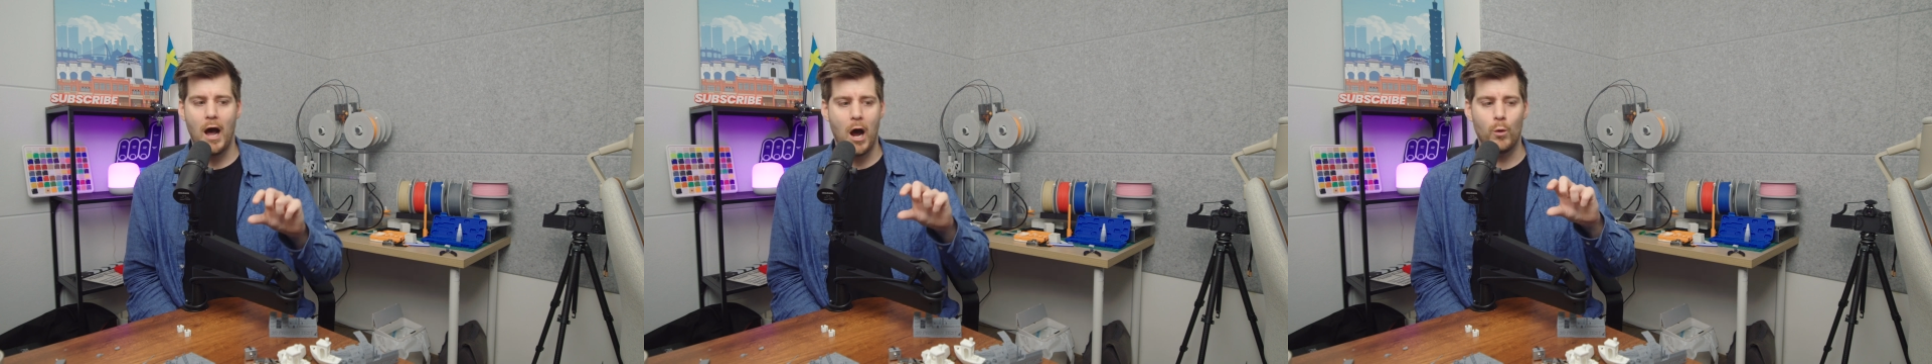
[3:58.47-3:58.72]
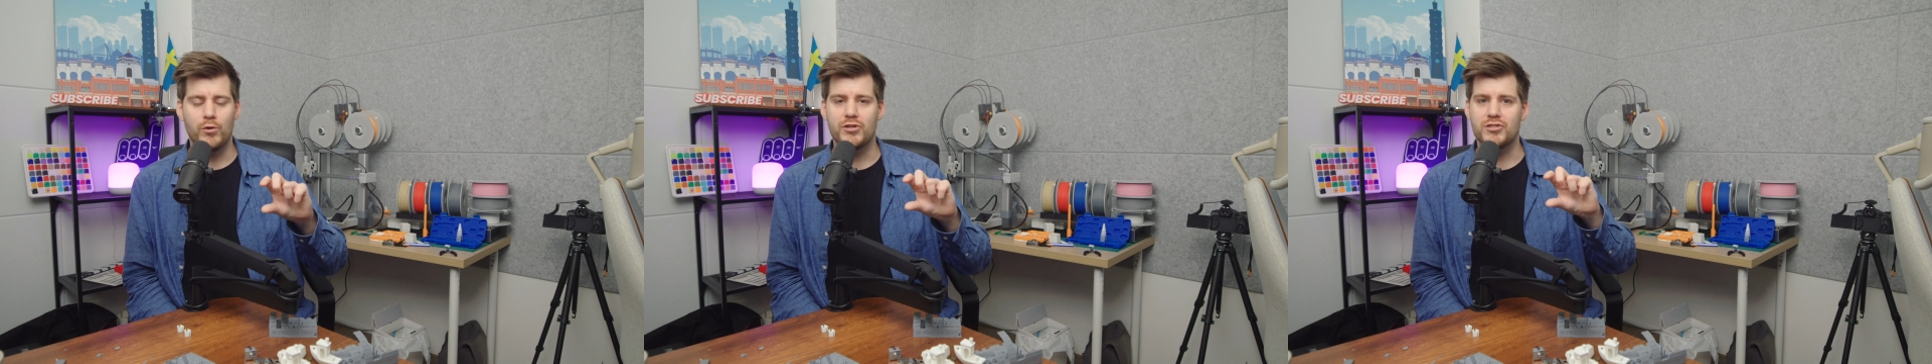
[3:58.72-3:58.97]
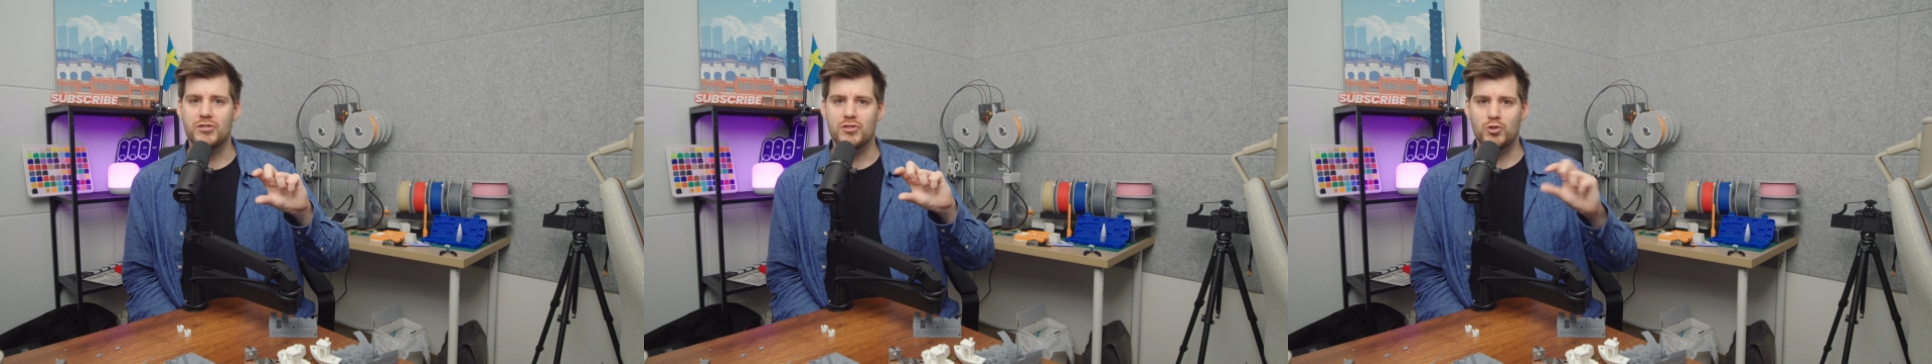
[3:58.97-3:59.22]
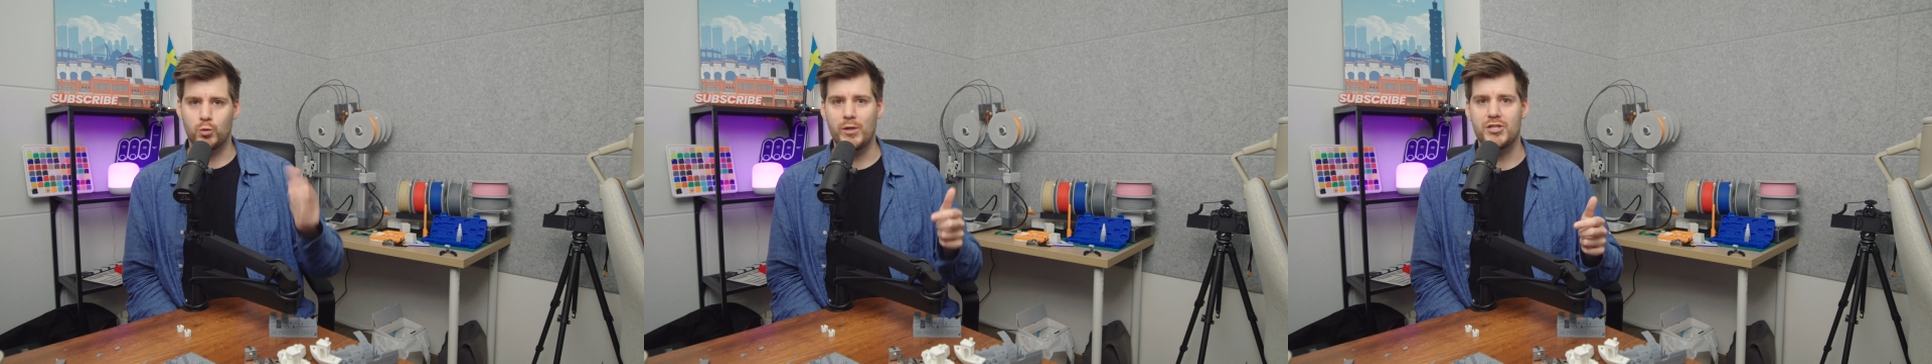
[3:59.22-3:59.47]
I will just
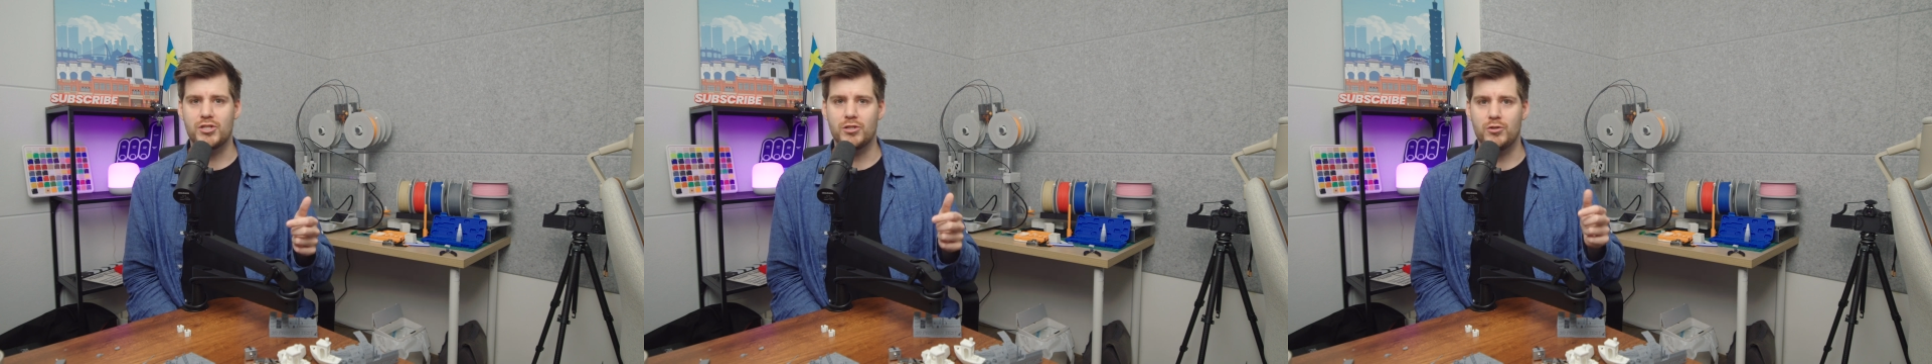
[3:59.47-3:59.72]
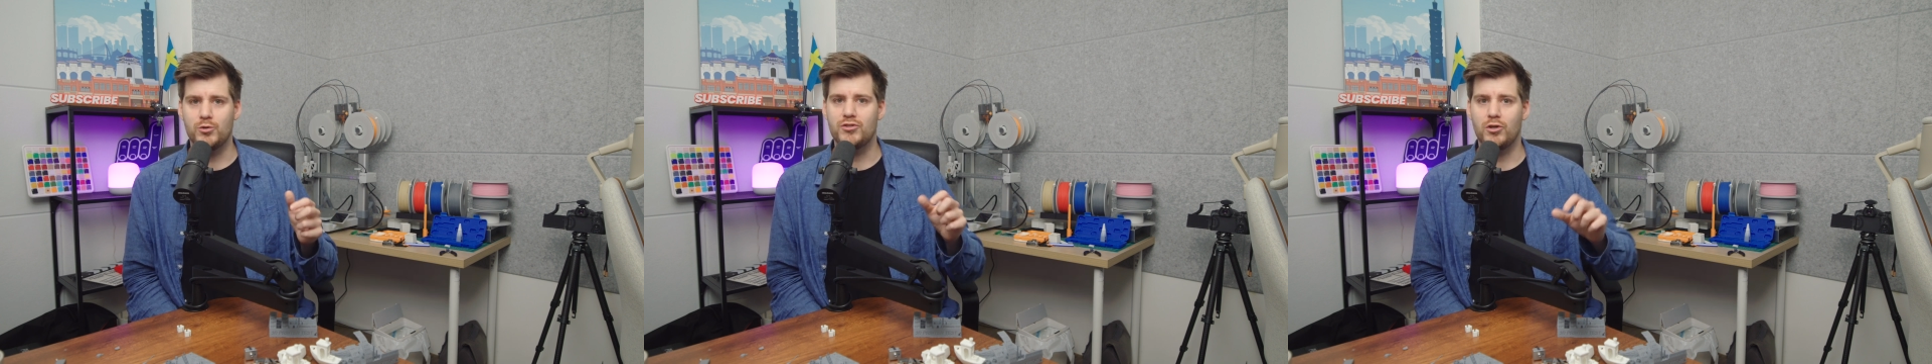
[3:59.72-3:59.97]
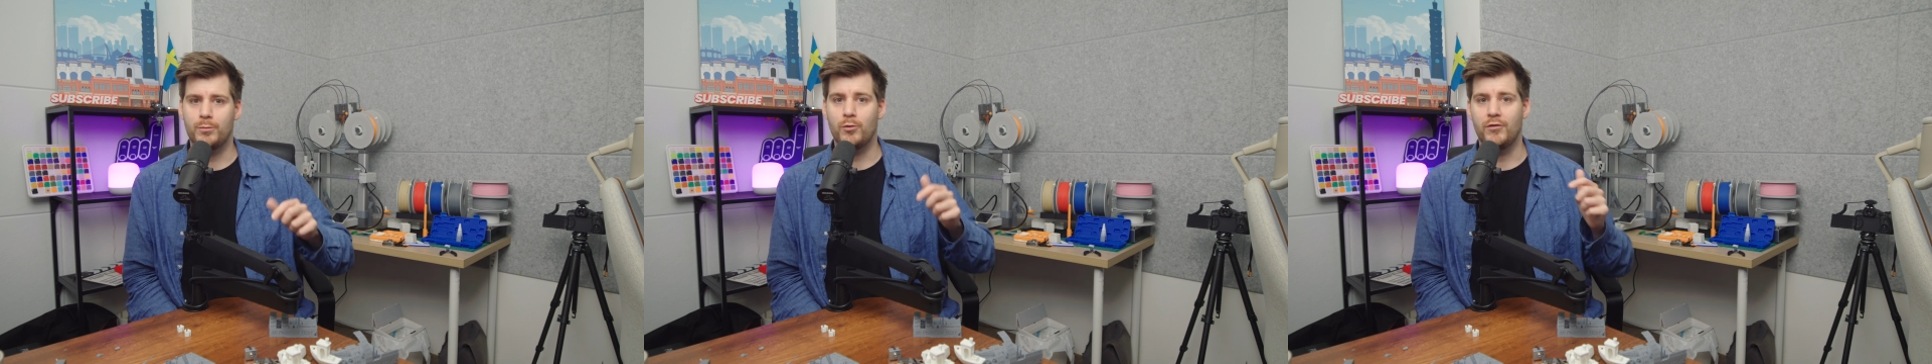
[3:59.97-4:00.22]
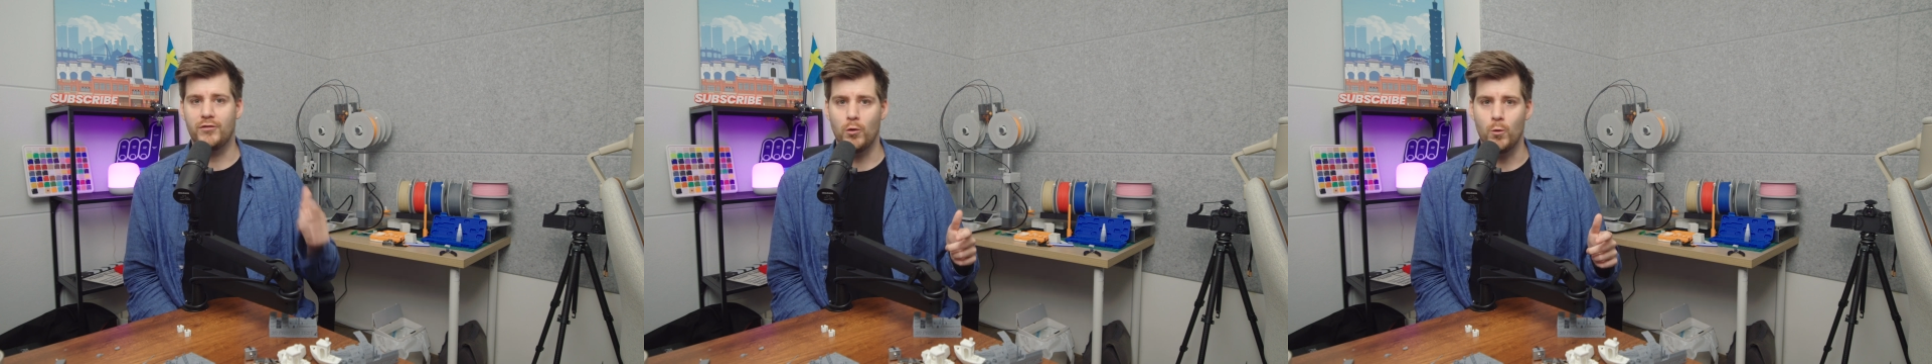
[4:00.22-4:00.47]
switch to
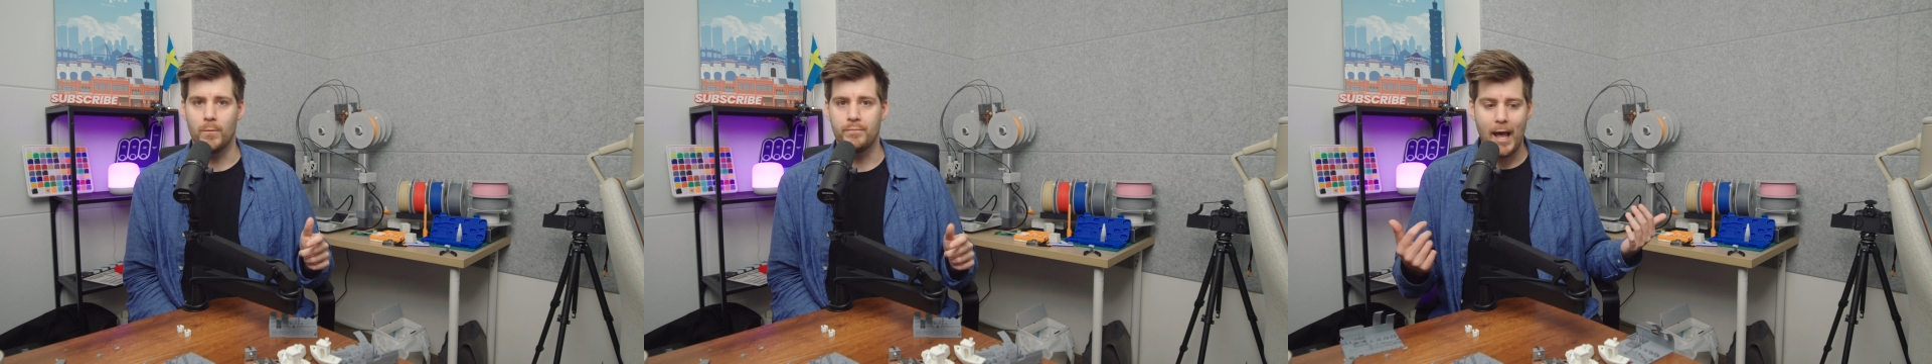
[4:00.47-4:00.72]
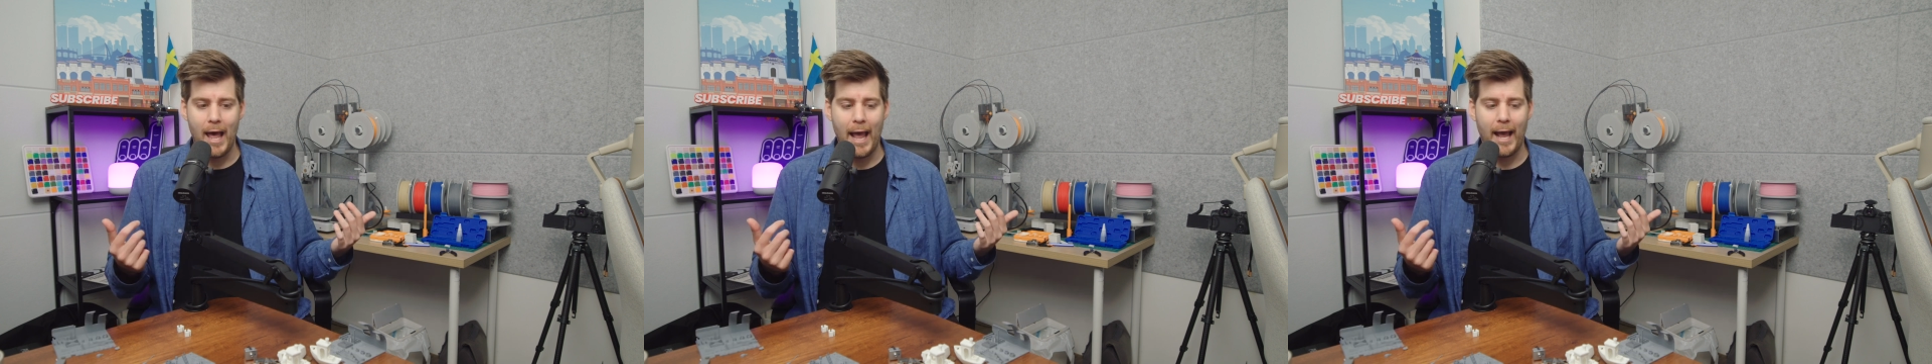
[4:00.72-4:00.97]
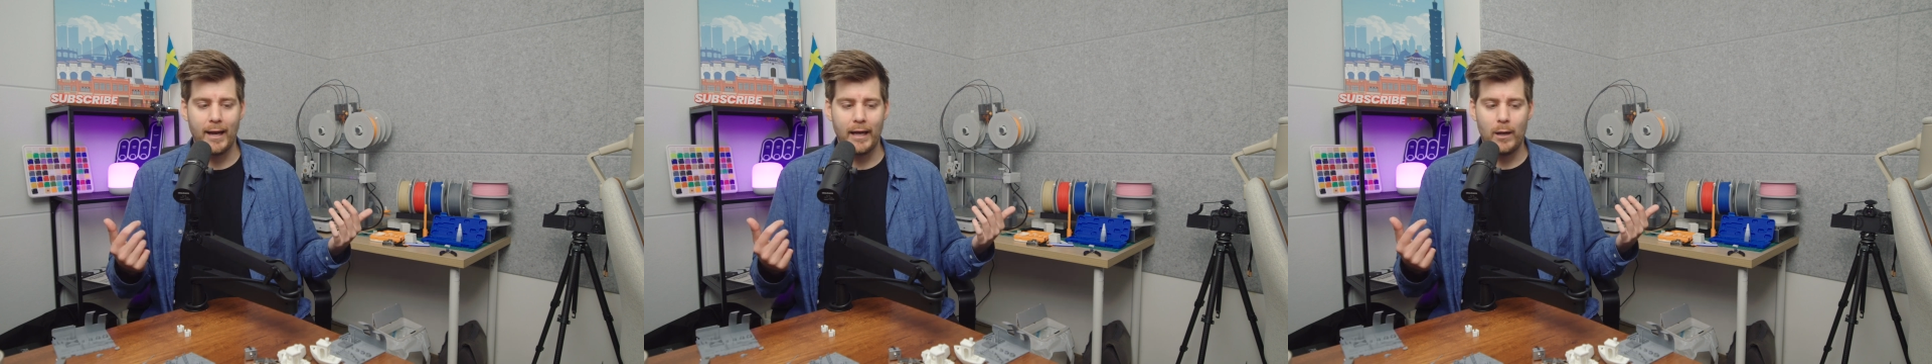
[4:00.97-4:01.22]
0.2. And